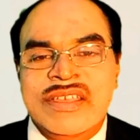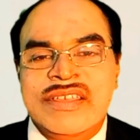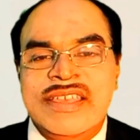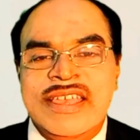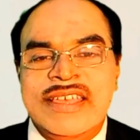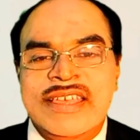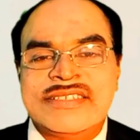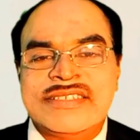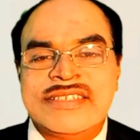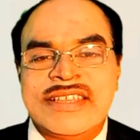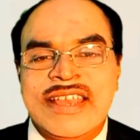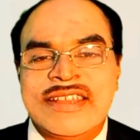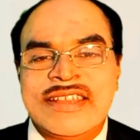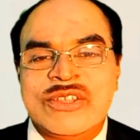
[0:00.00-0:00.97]
Here is
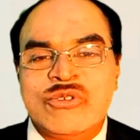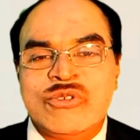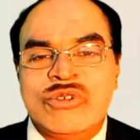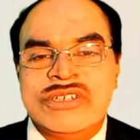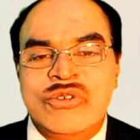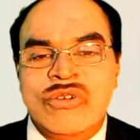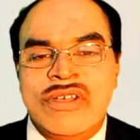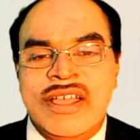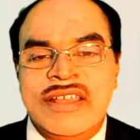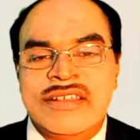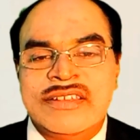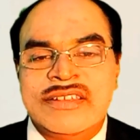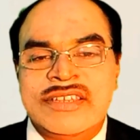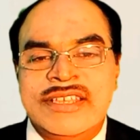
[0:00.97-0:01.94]
another one,
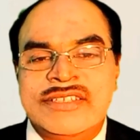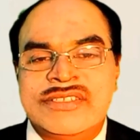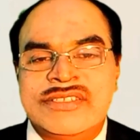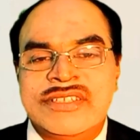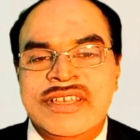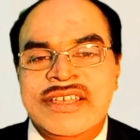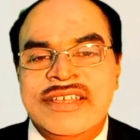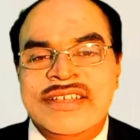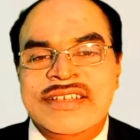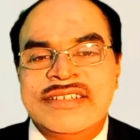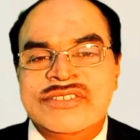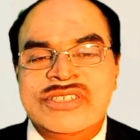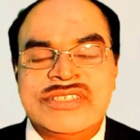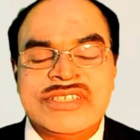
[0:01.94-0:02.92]
Zohantics.
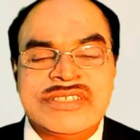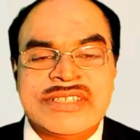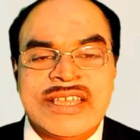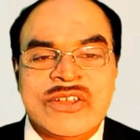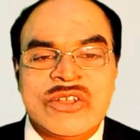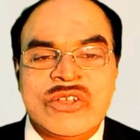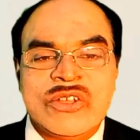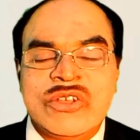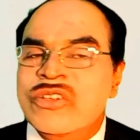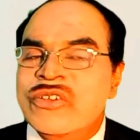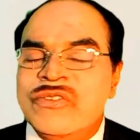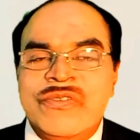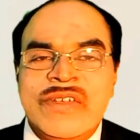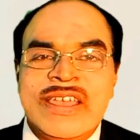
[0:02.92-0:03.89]
This is a
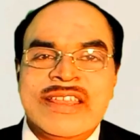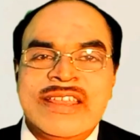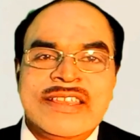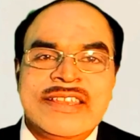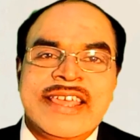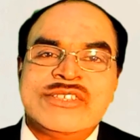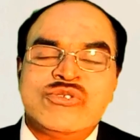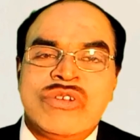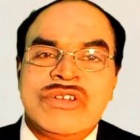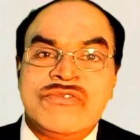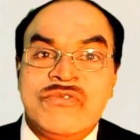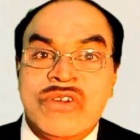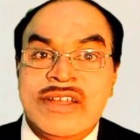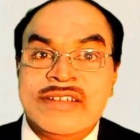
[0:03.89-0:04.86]
very nice
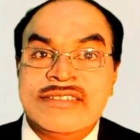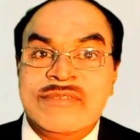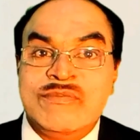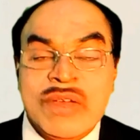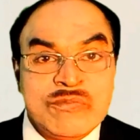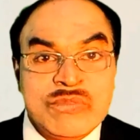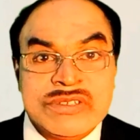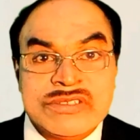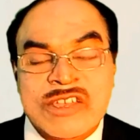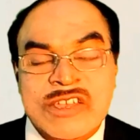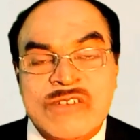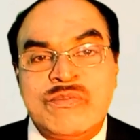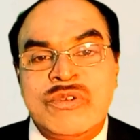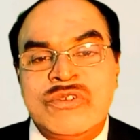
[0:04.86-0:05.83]
one for the purpose
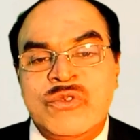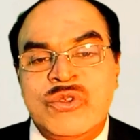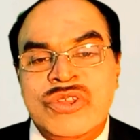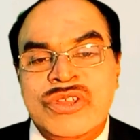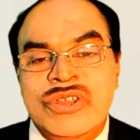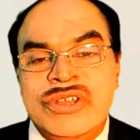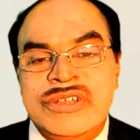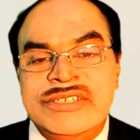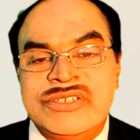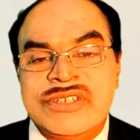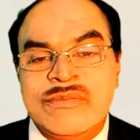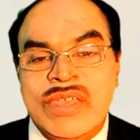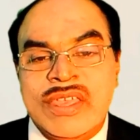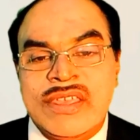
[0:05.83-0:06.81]
of portfolio
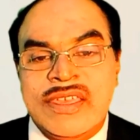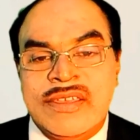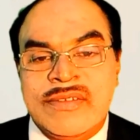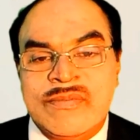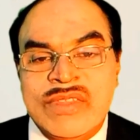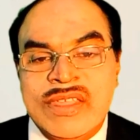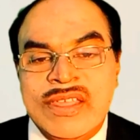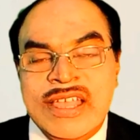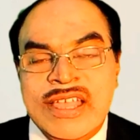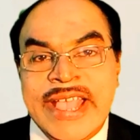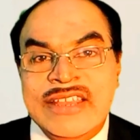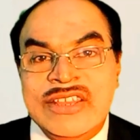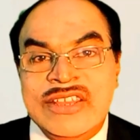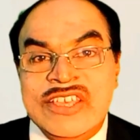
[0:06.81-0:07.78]
decision making,
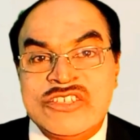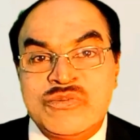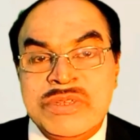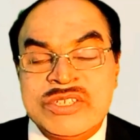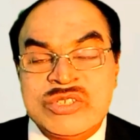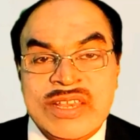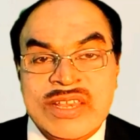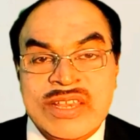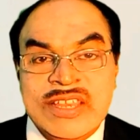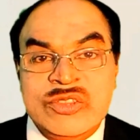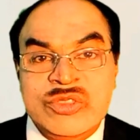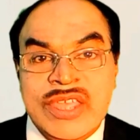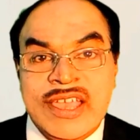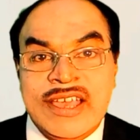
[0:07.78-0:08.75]
and especially
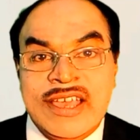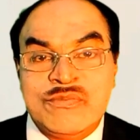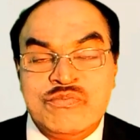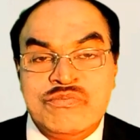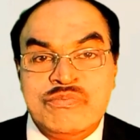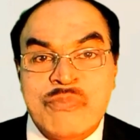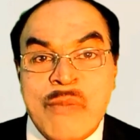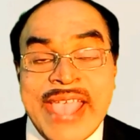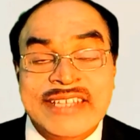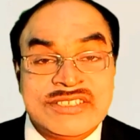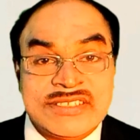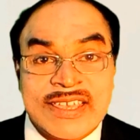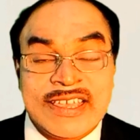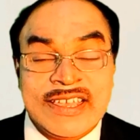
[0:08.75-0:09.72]
they are
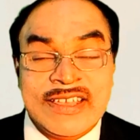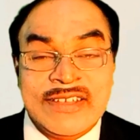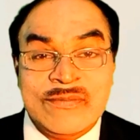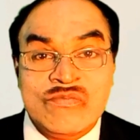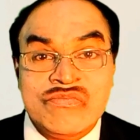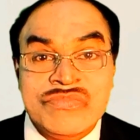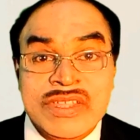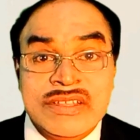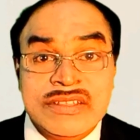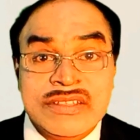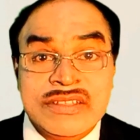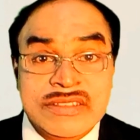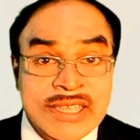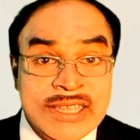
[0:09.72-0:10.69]
matching
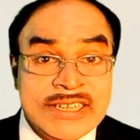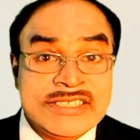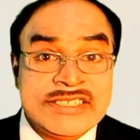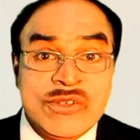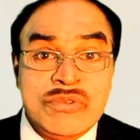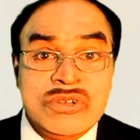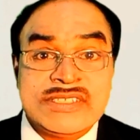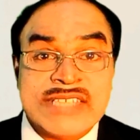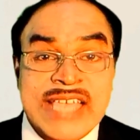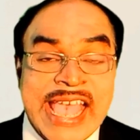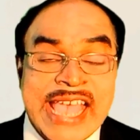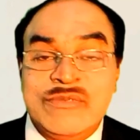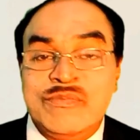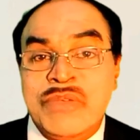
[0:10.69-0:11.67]
the receivables
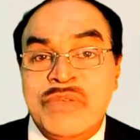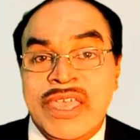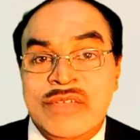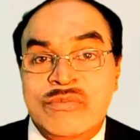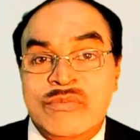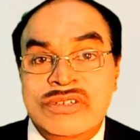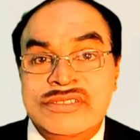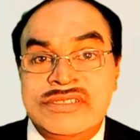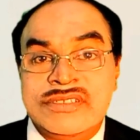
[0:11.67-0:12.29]
and payables.